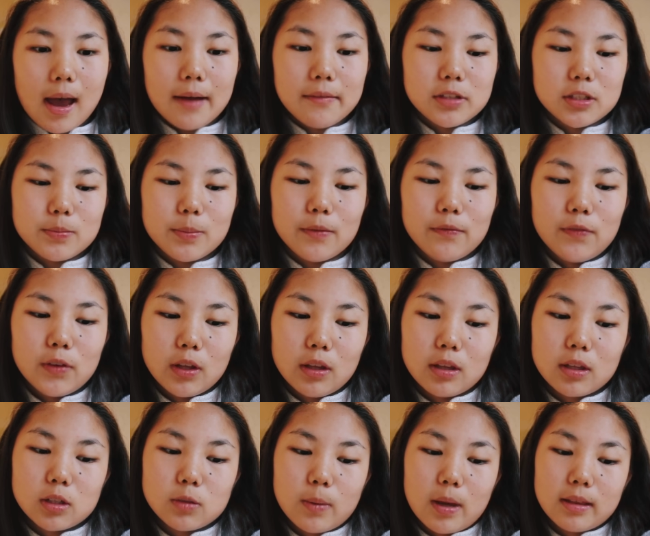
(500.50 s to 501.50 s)
I've just been
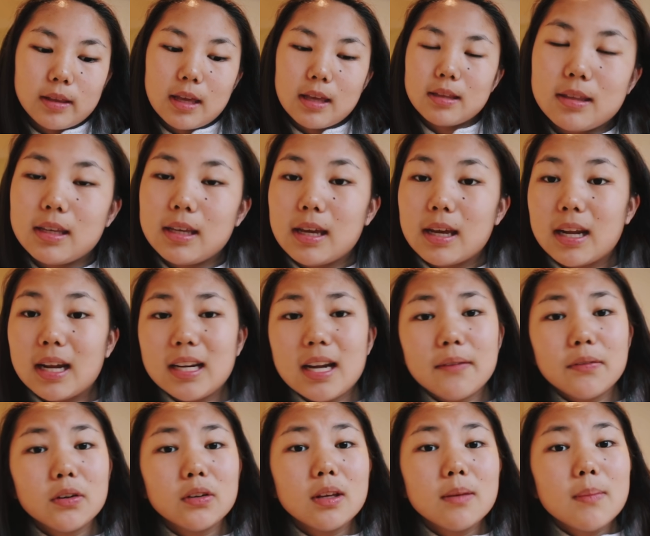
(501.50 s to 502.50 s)
feeling this way lately and I
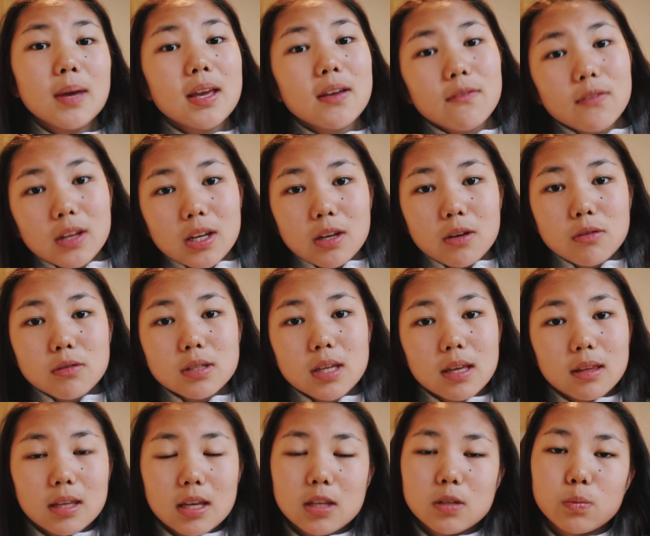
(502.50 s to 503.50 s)
never really make videos
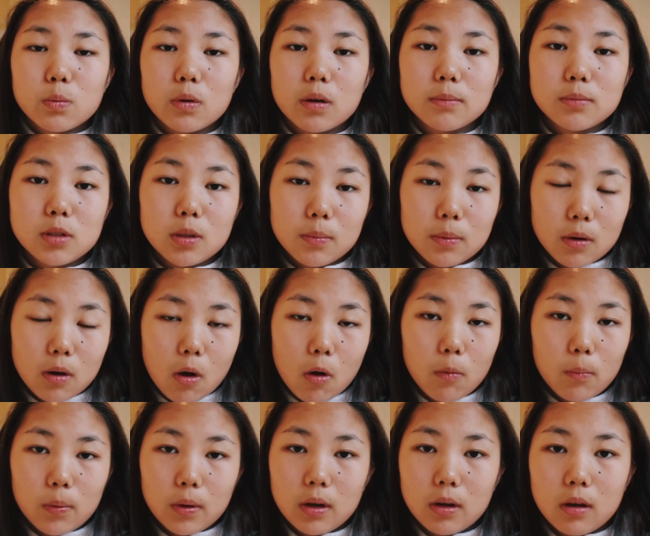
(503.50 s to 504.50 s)
like this where I'm super
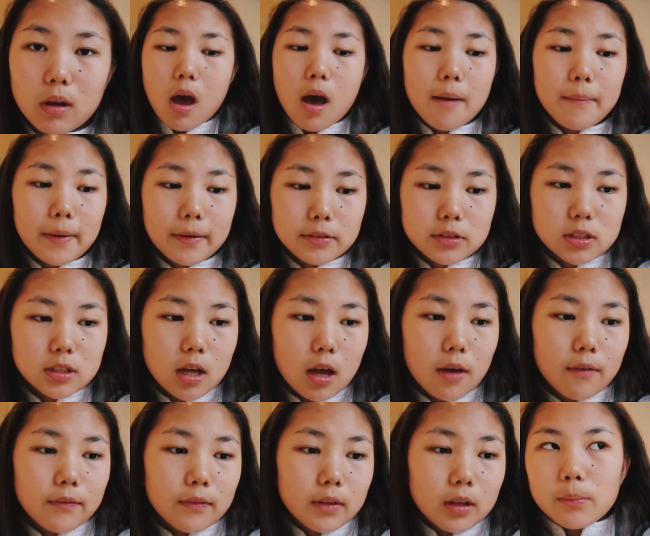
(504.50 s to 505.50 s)
open about
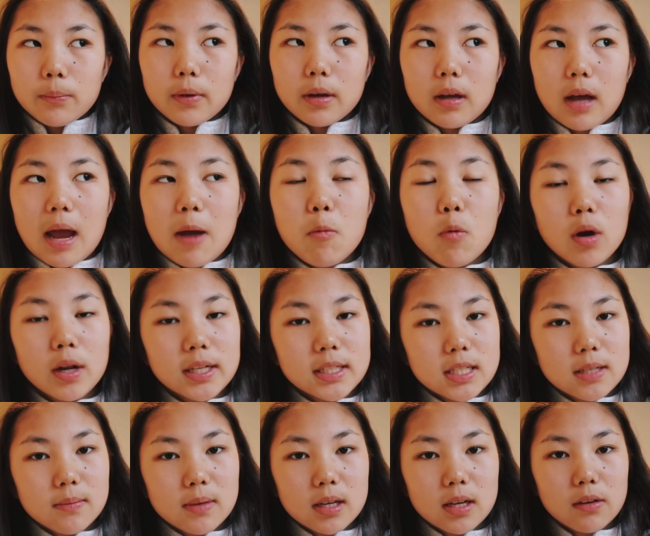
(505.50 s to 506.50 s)
stuff. But I wanted
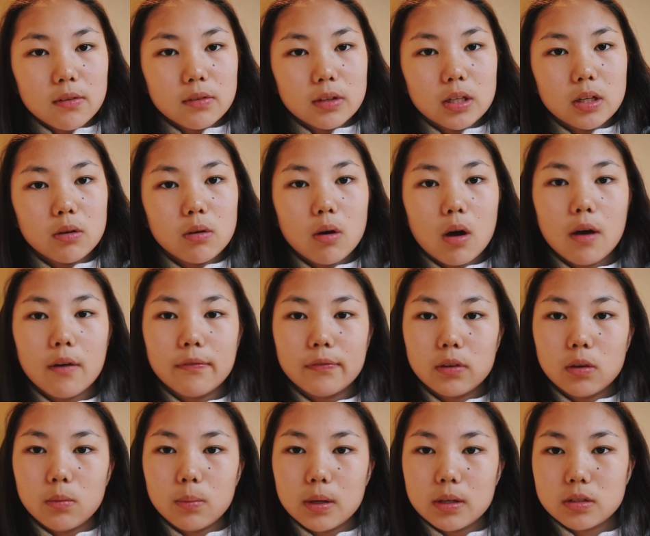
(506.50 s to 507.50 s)
to make a video a
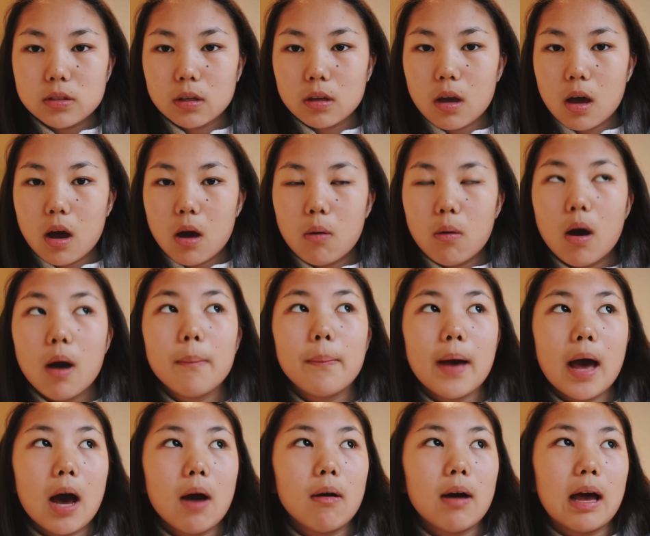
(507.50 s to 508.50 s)
few weeks ago
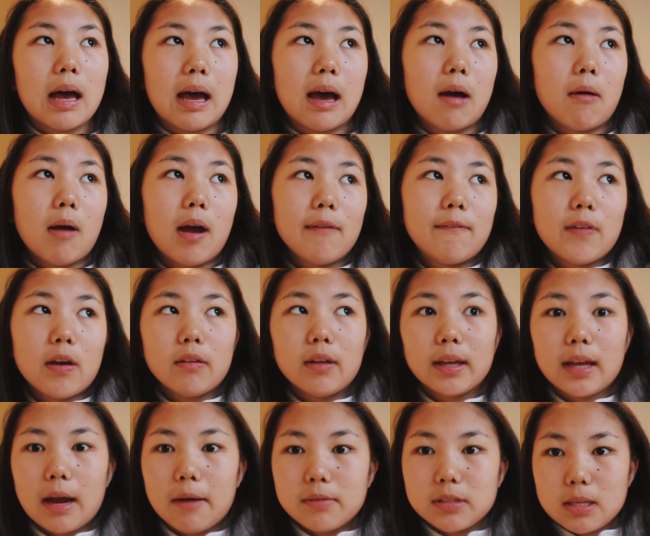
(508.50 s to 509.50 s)
about how I felt
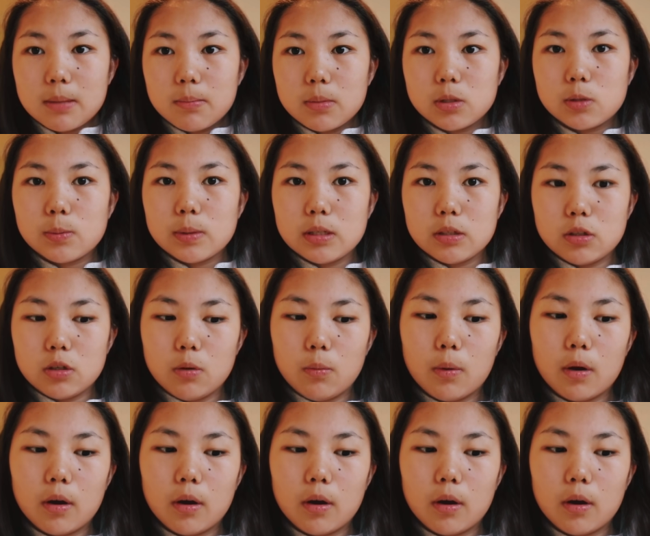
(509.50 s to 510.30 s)
like I was in between two